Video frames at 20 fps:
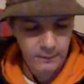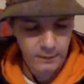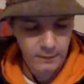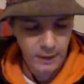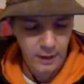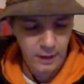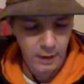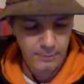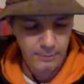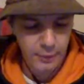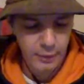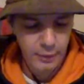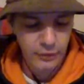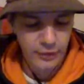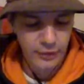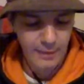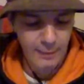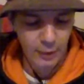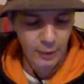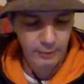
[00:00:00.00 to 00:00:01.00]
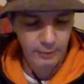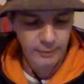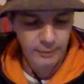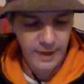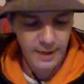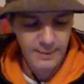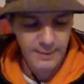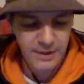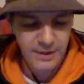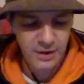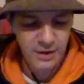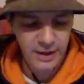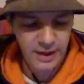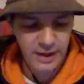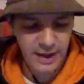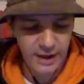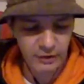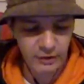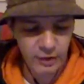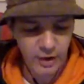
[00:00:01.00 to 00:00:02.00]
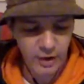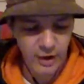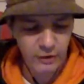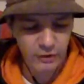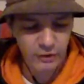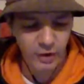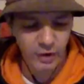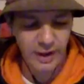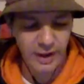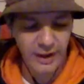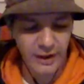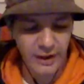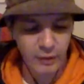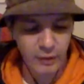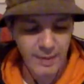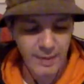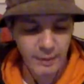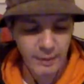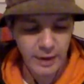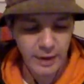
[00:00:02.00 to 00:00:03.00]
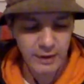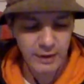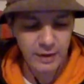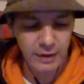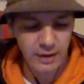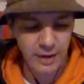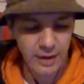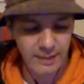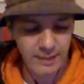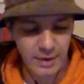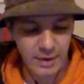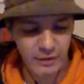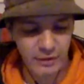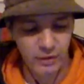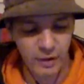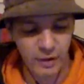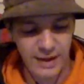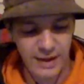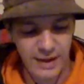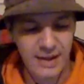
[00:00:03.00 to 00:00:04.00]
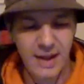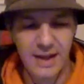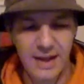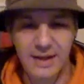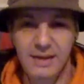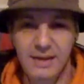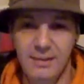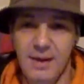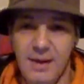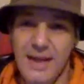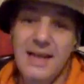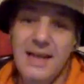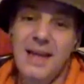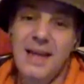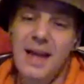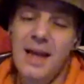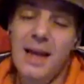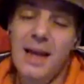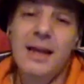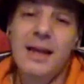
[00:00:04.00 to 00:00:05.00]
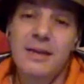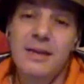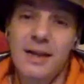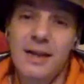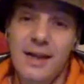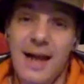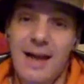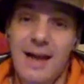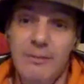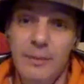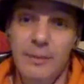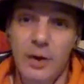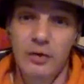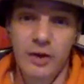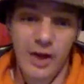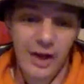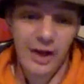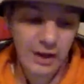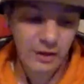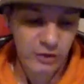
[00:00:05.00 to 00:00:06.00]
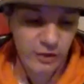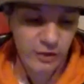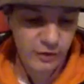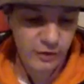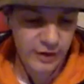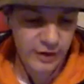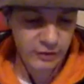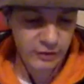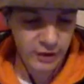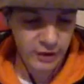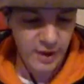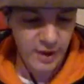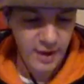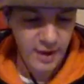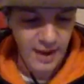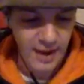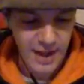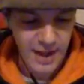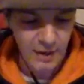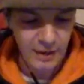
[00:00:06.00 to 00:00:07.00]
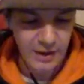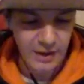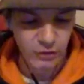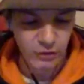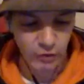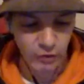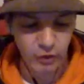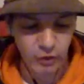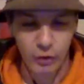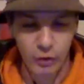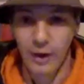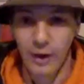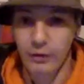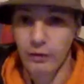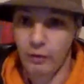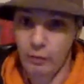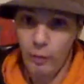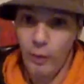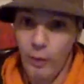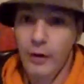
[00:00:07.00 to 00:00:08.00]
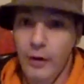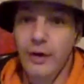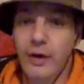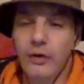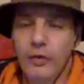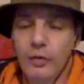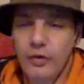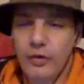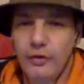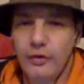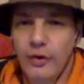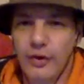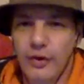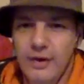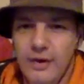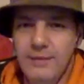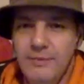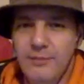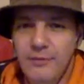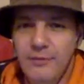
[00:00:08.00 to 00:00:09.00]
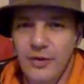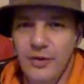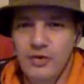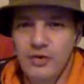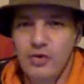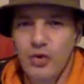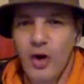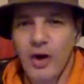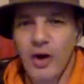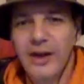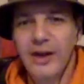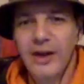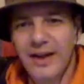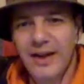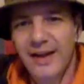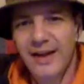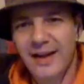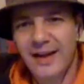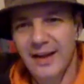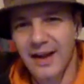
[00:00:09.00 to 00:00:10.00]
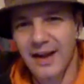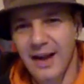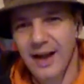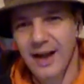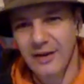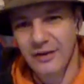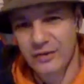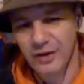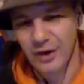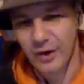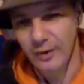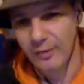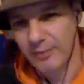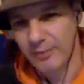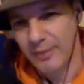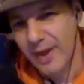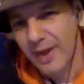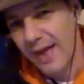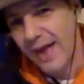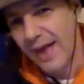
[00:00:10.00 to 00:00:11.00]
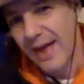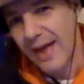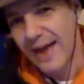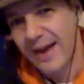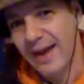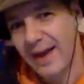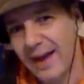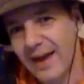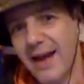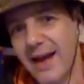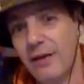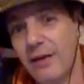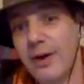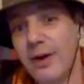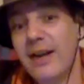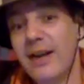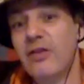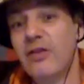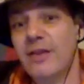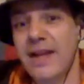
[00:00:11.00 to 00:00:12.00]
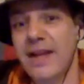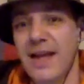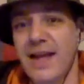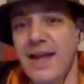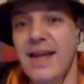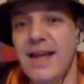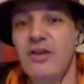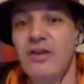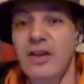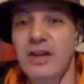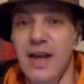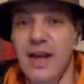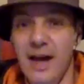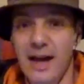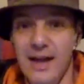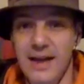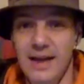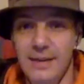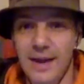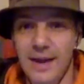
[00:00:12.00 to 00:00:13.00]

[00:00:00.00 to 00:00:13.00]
Booth came on. He immediately kicked, so I don't really remember him. So he didn't have much kicking duties. He only took 2 runs. One of those was for the try. So he had a relatively easy day.